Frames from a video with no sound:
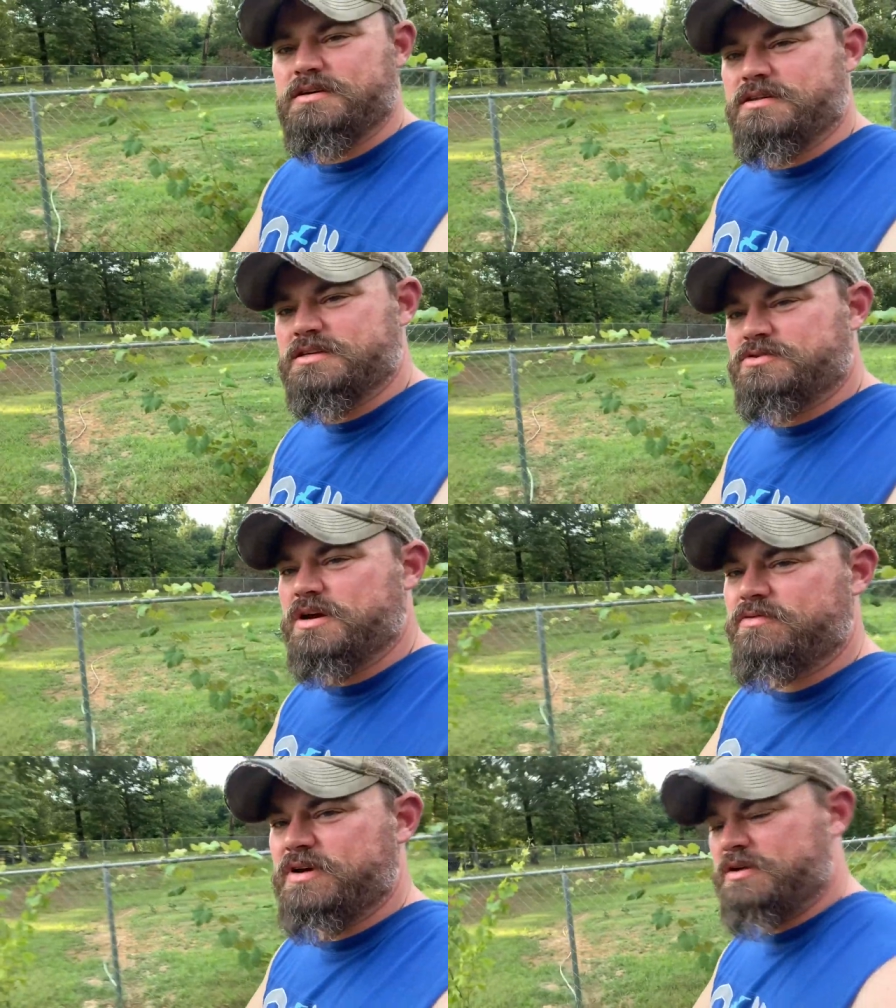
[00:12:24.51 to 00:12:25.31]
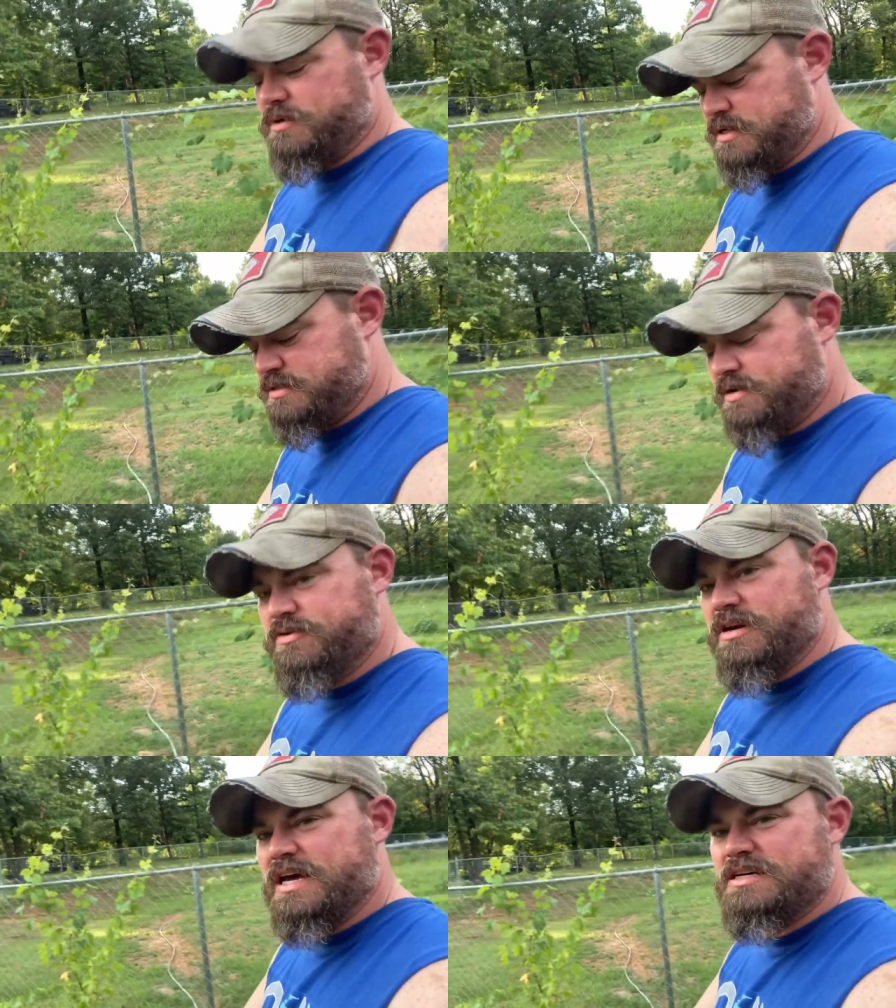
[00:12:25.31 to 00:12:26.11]
This grapevine we
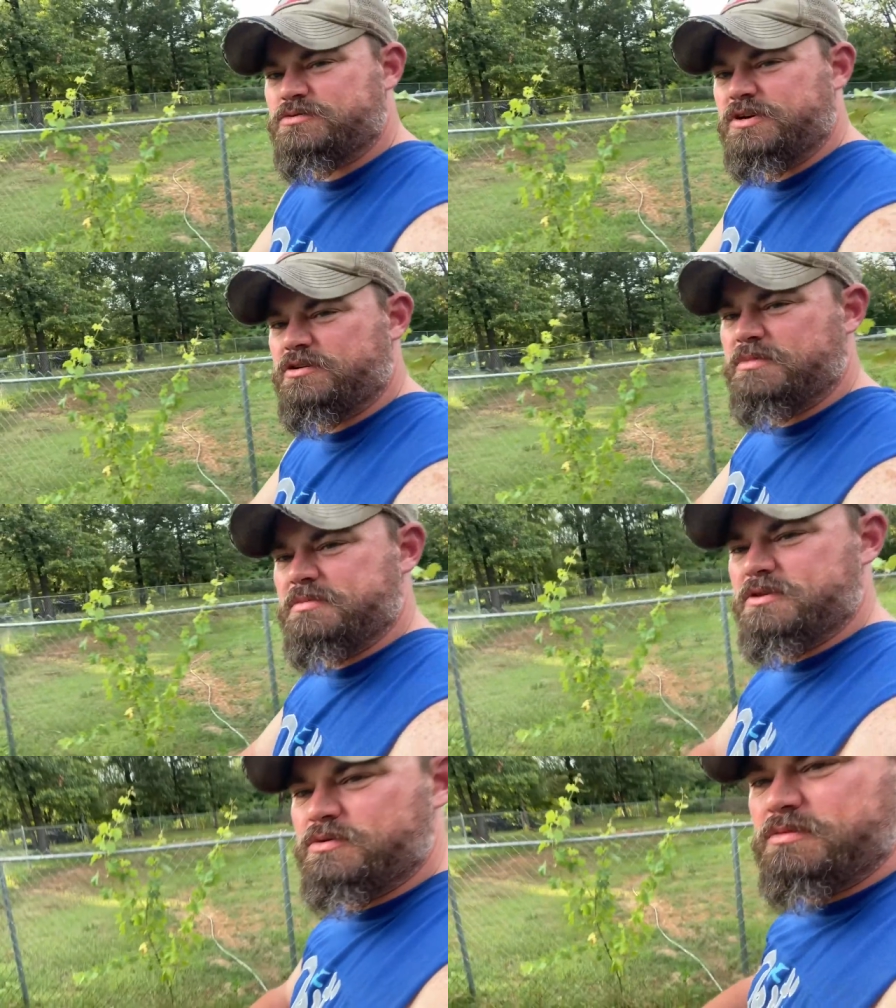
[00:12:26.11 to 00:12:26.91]
discovered last week, or maybe the week